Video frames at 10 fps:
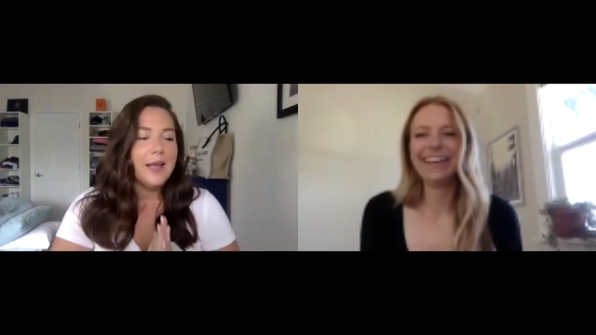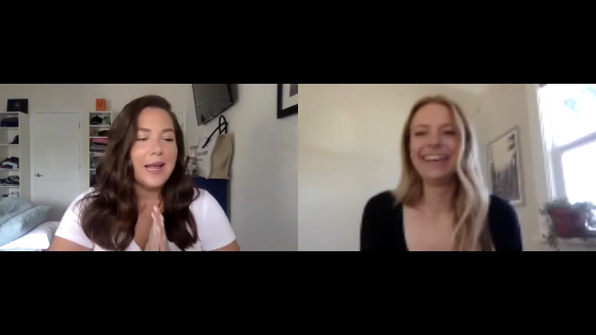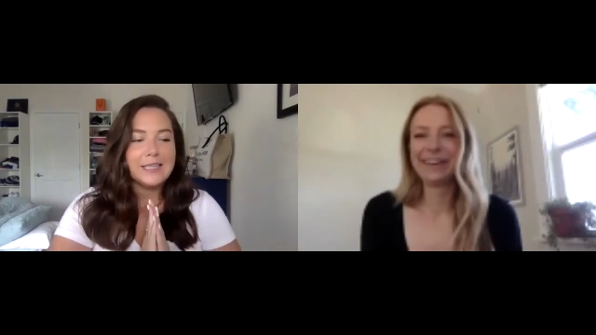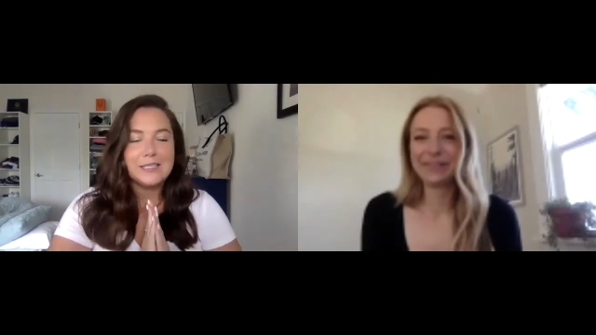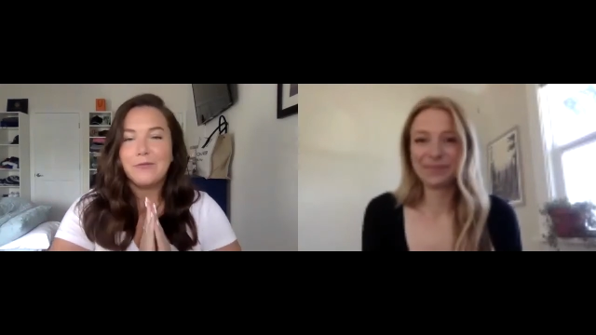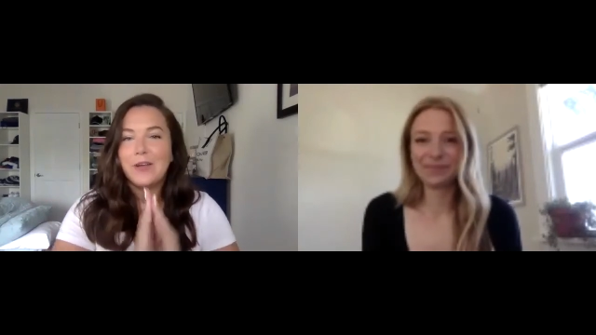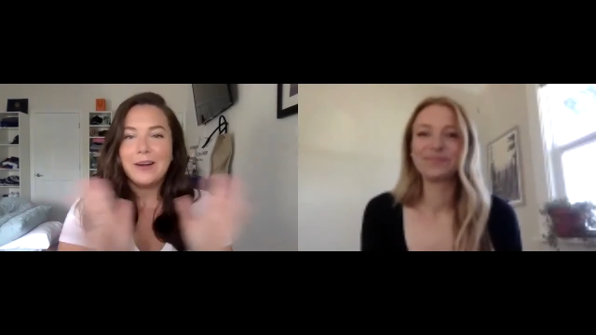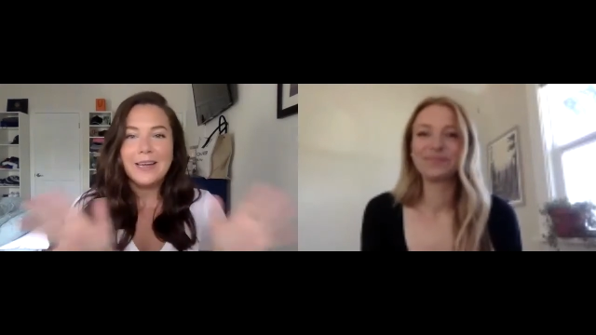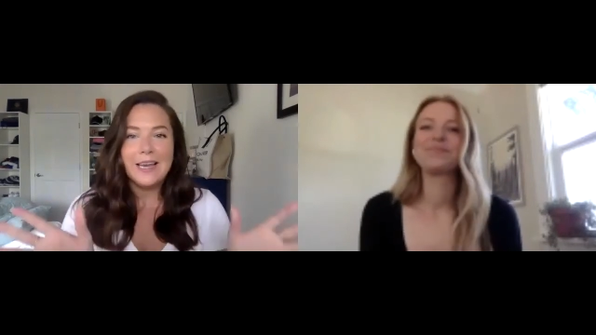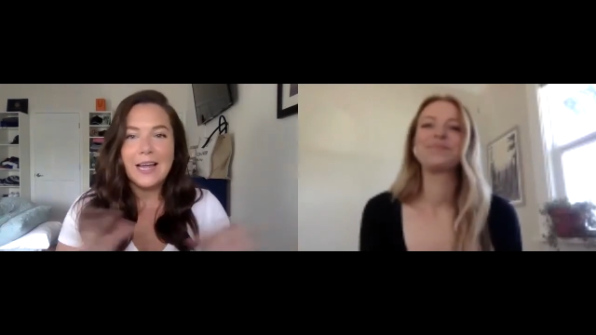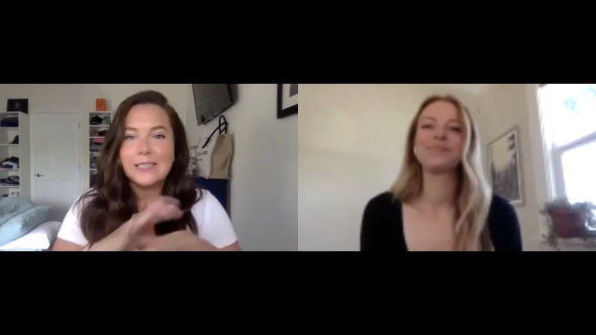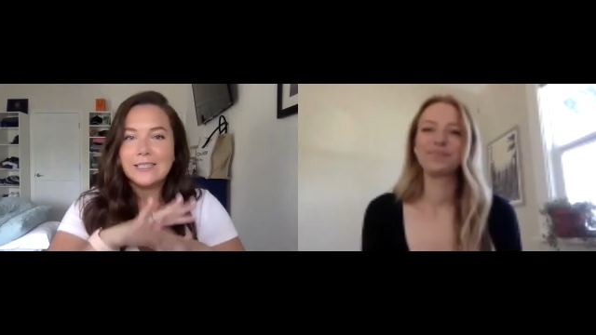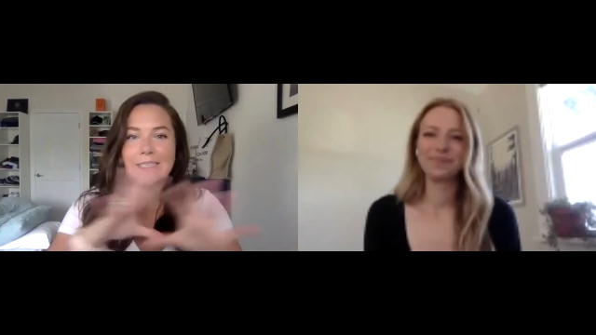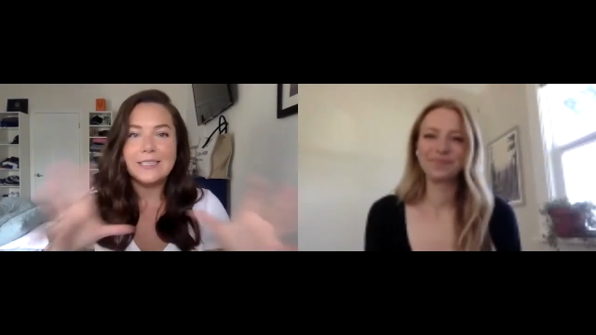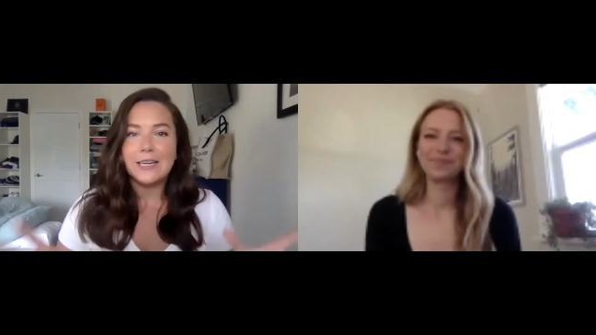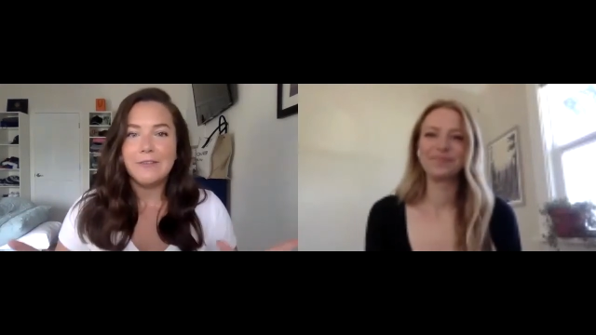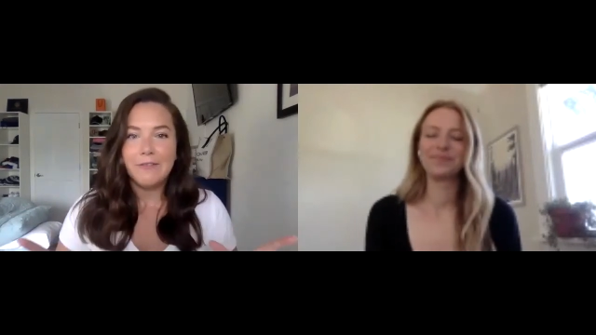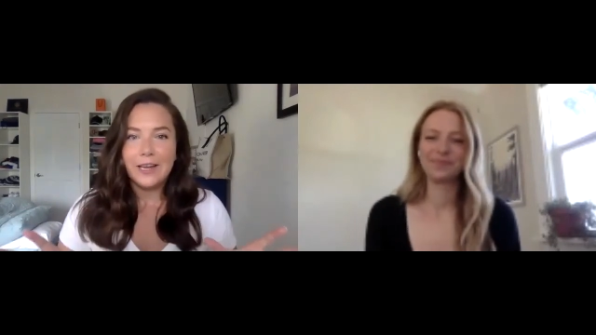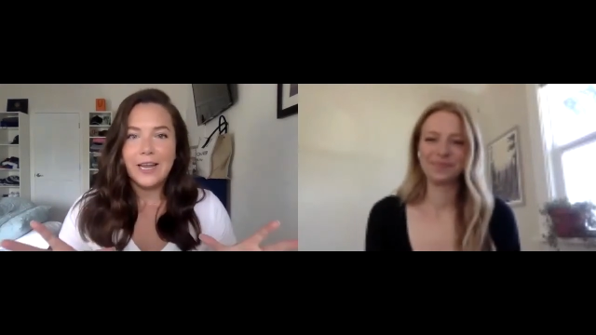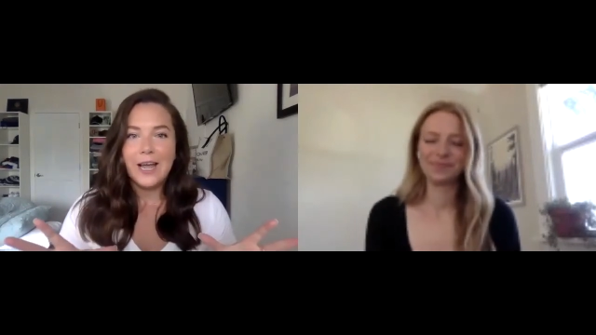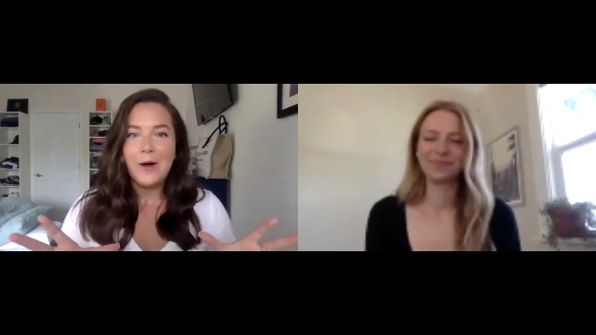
Speaker 1: It's very nicely done video.